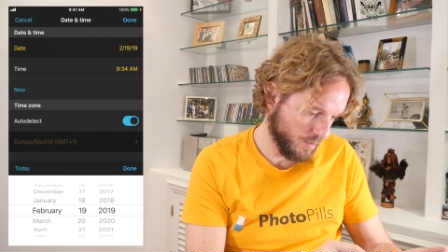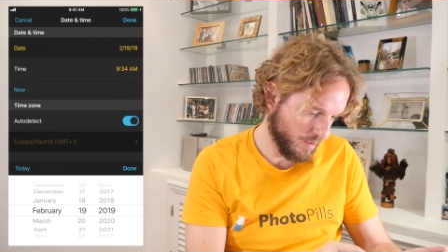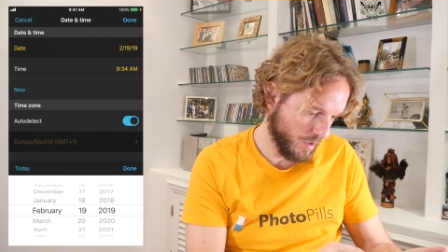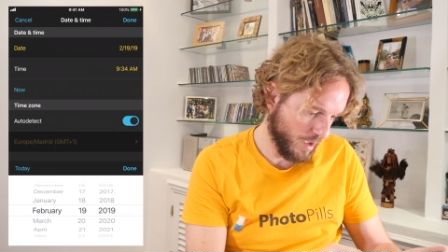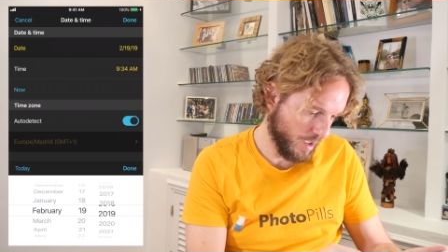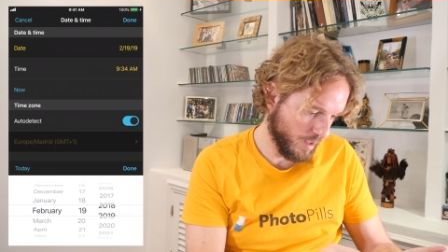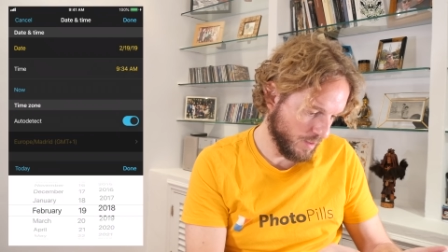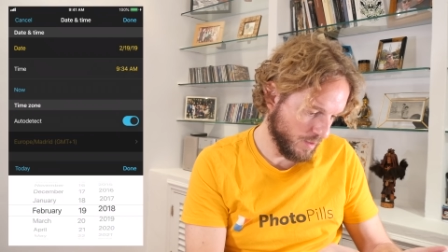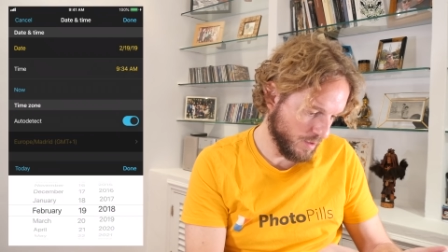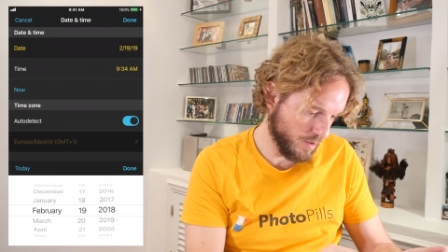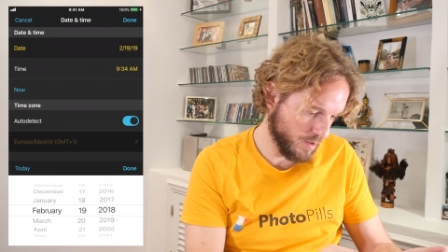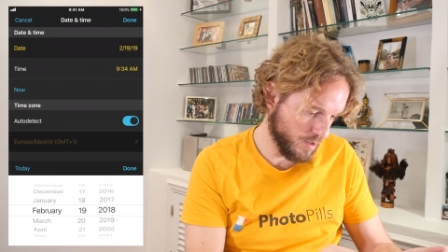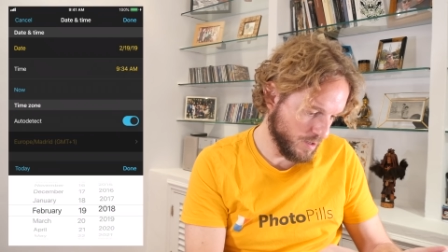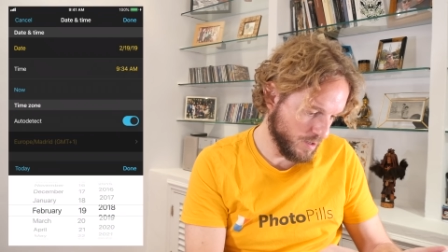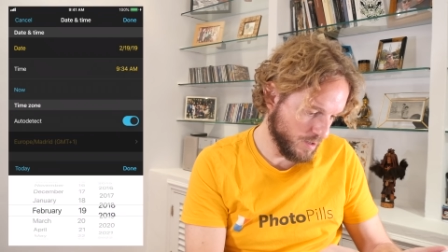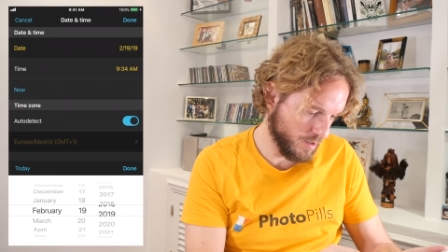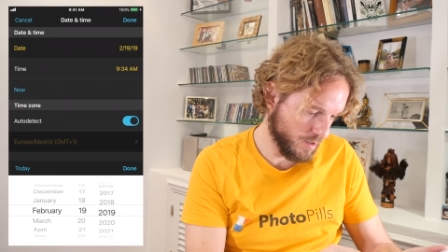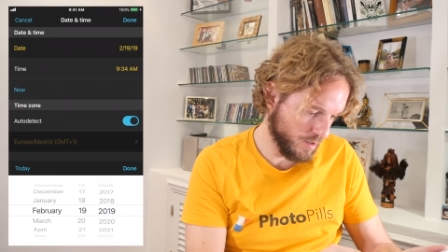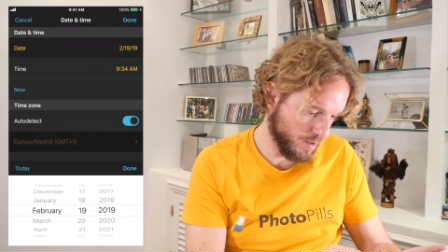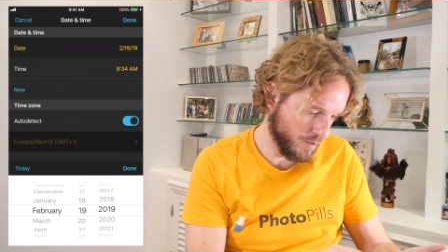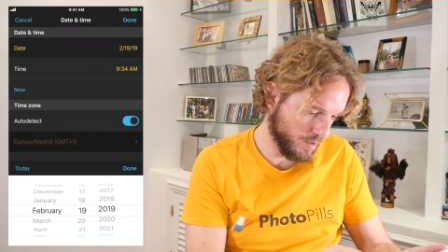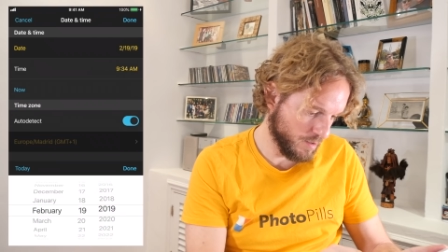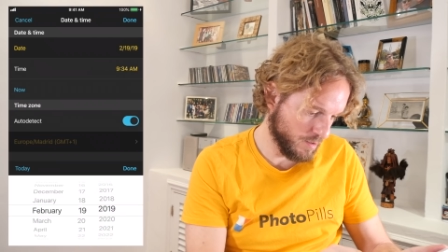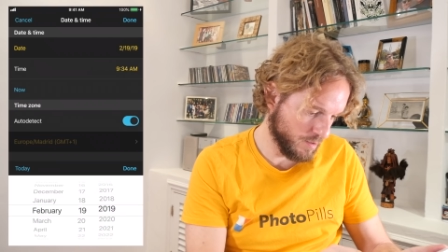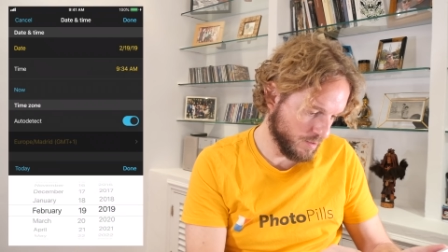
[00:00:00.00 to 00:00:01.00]
And the
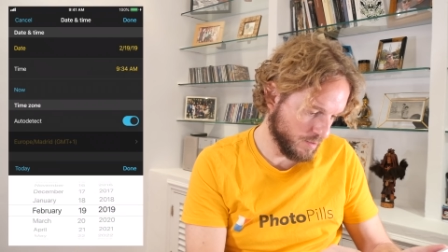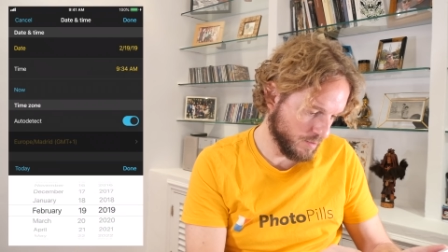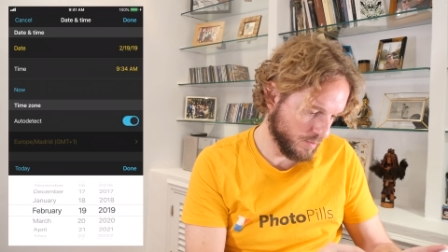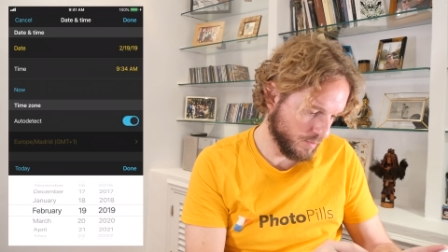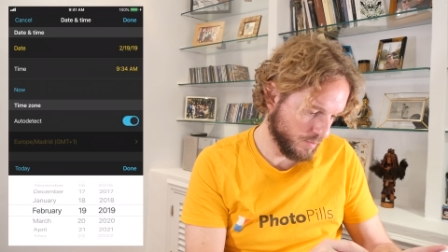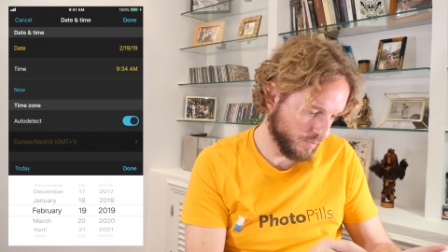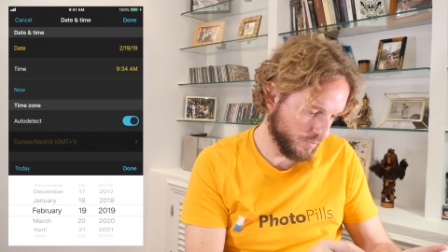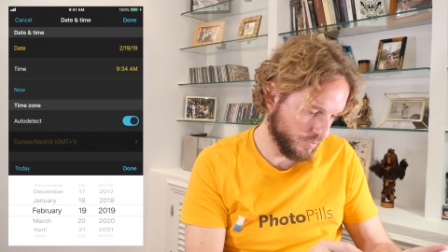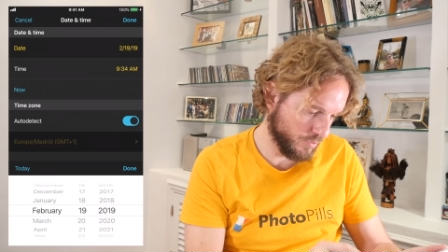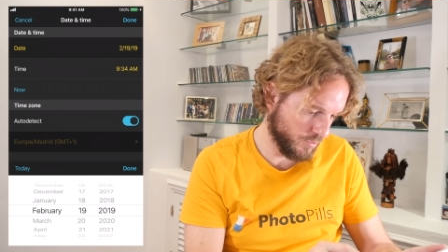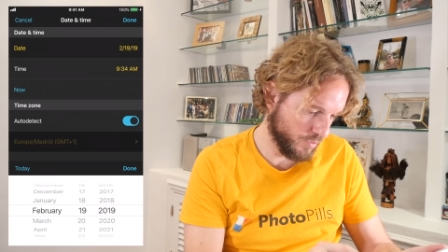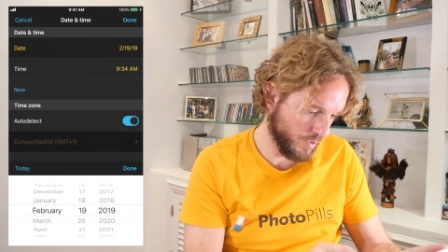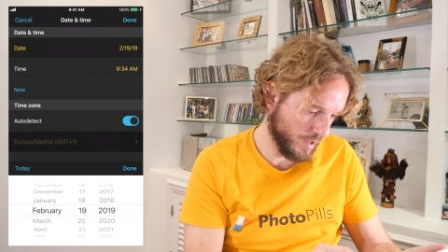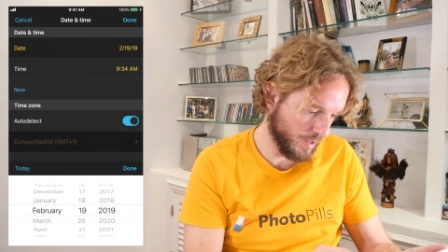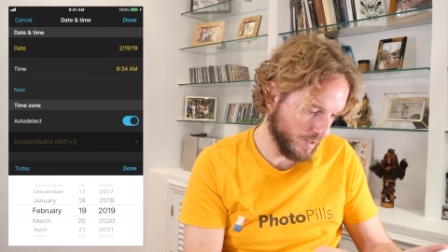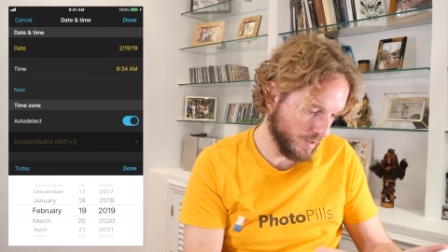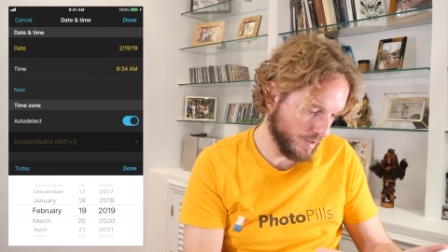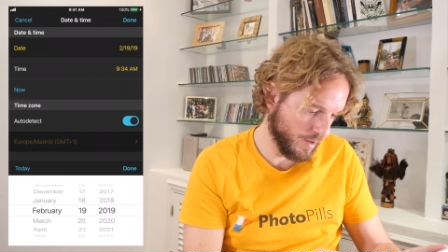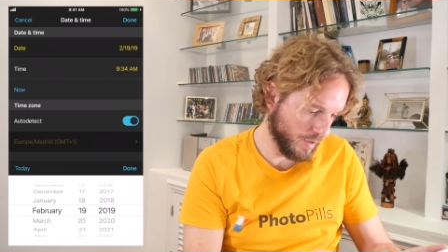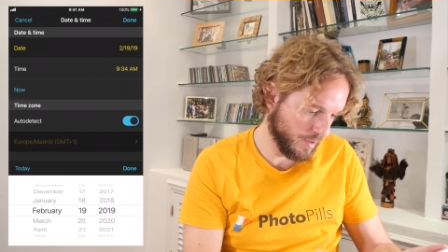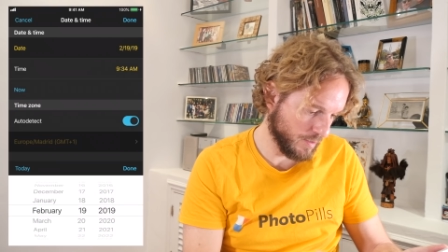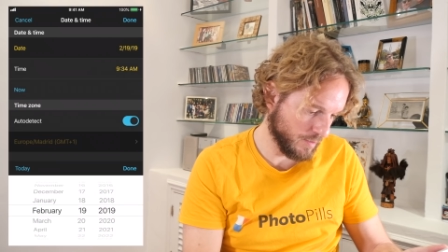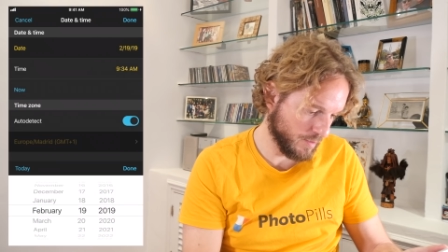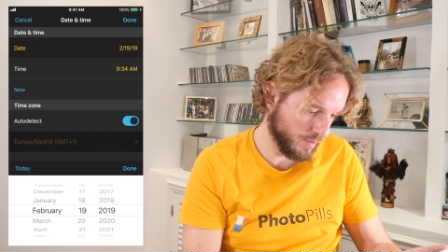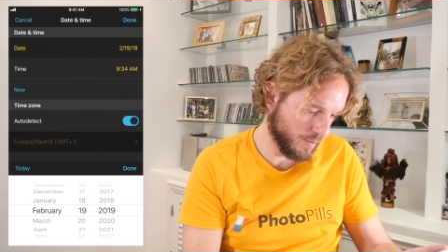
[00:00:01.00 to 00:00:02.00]
year twenty
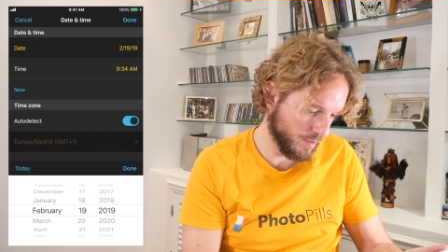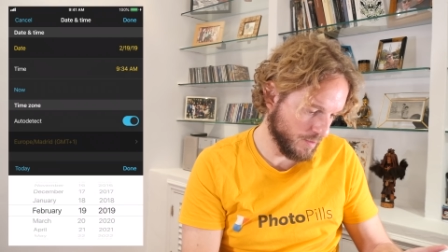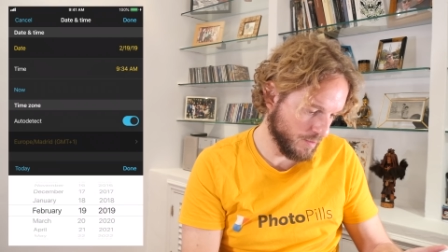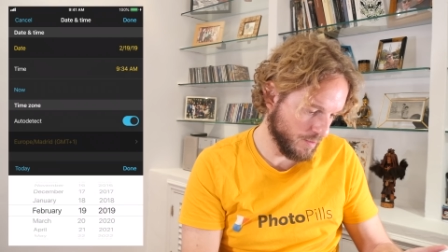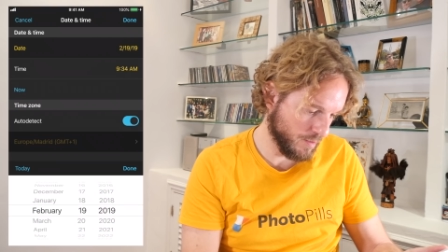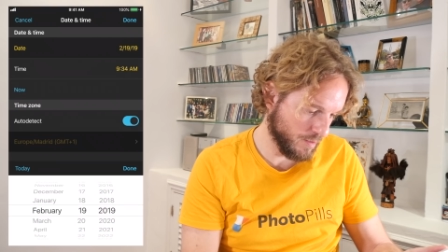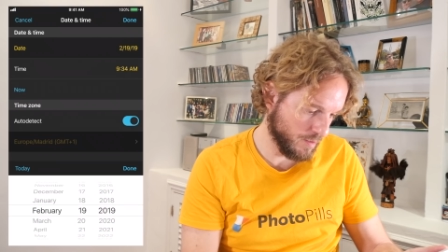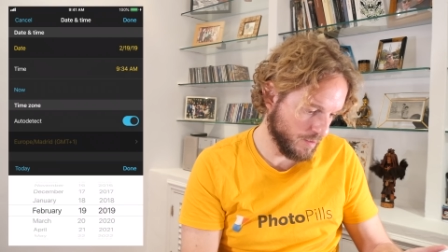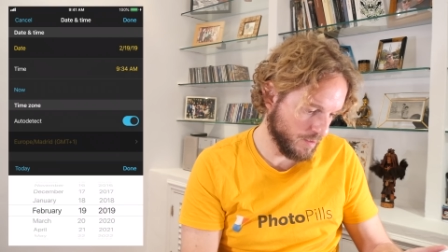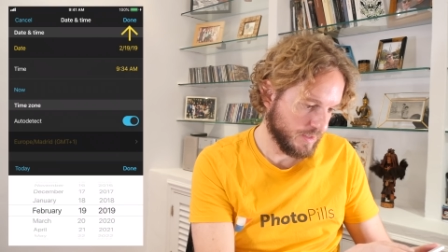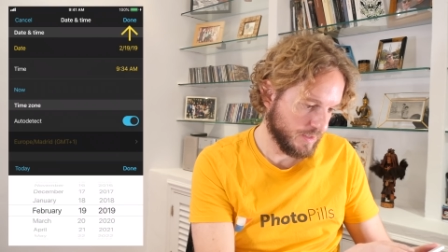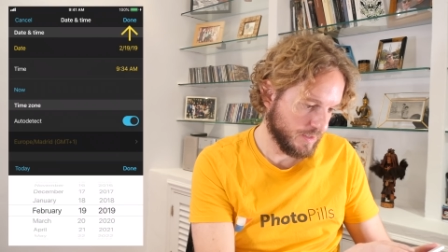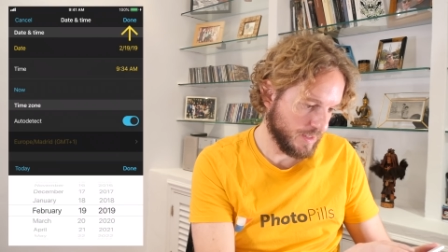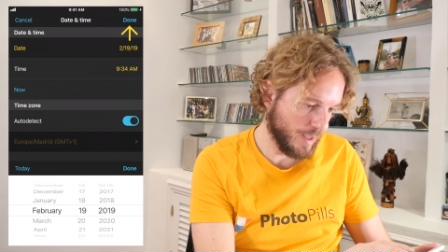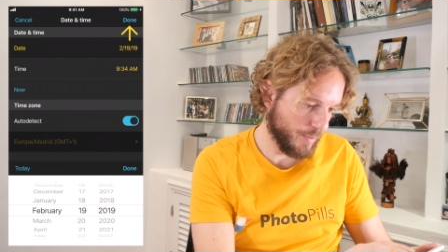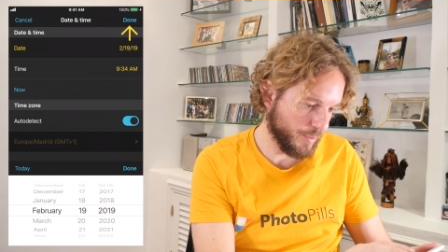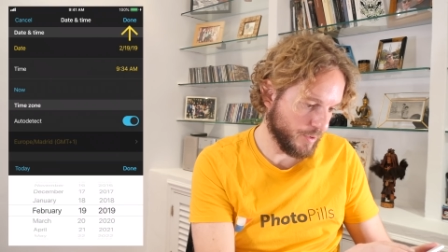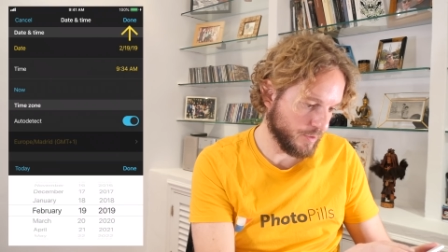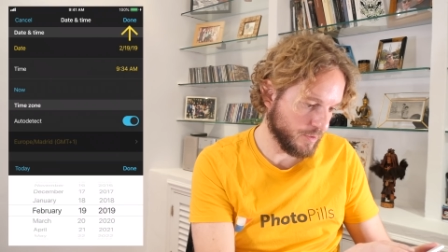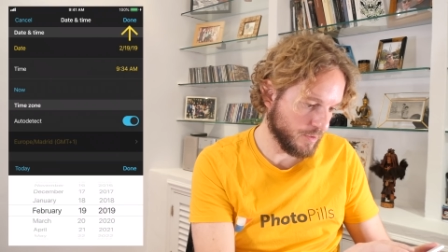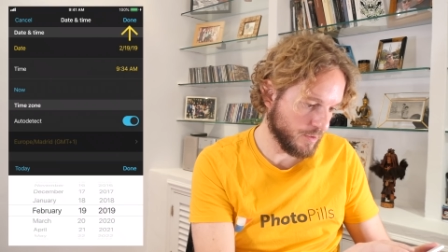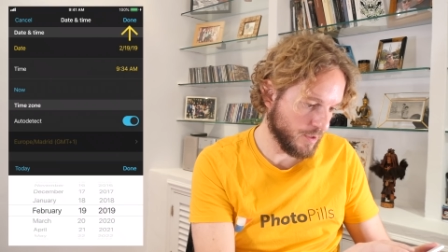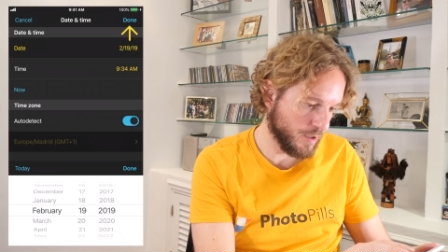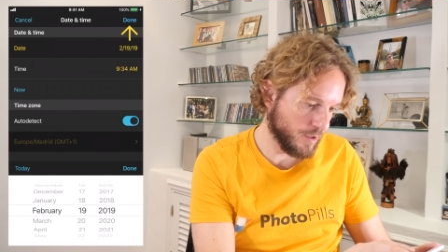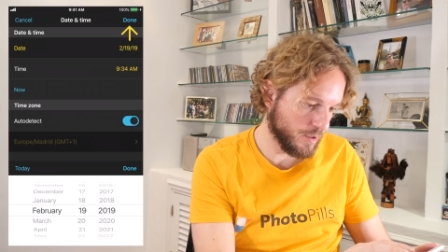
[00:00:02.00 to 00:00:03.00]
nineteen. Tap
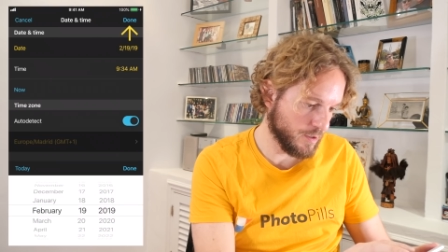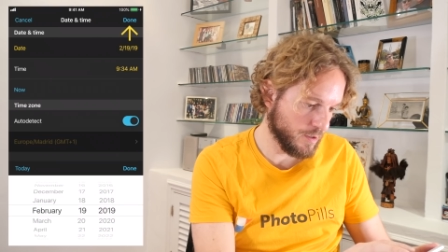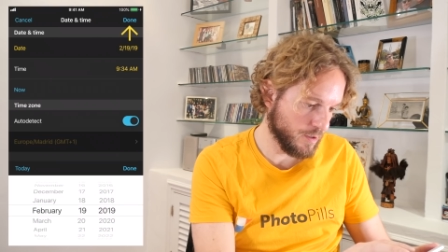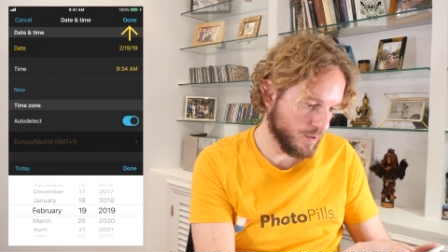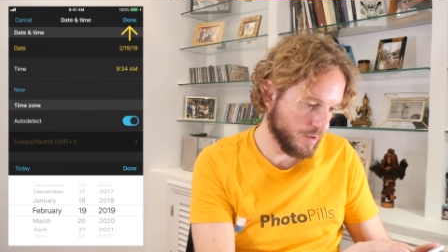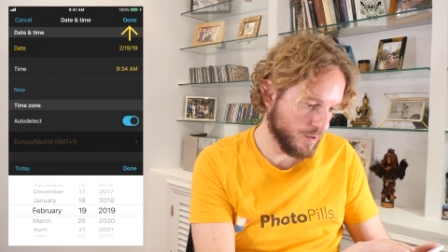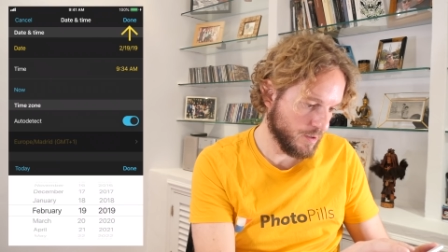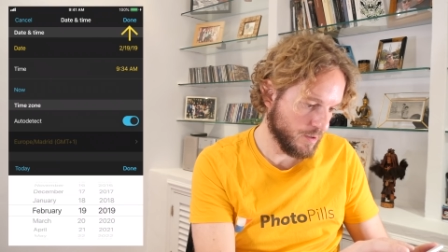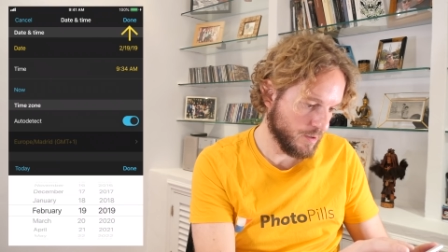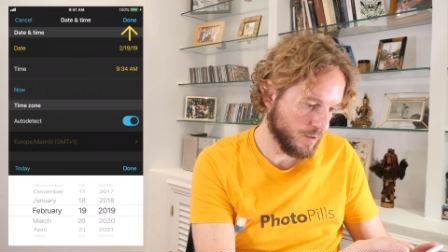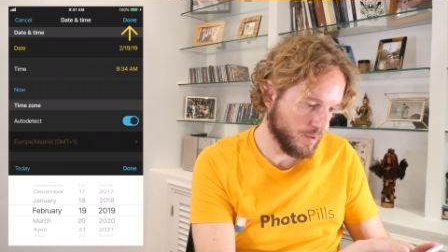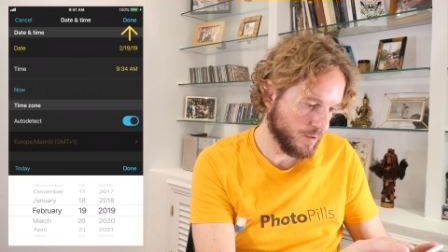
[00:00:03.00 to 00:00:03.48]
on Done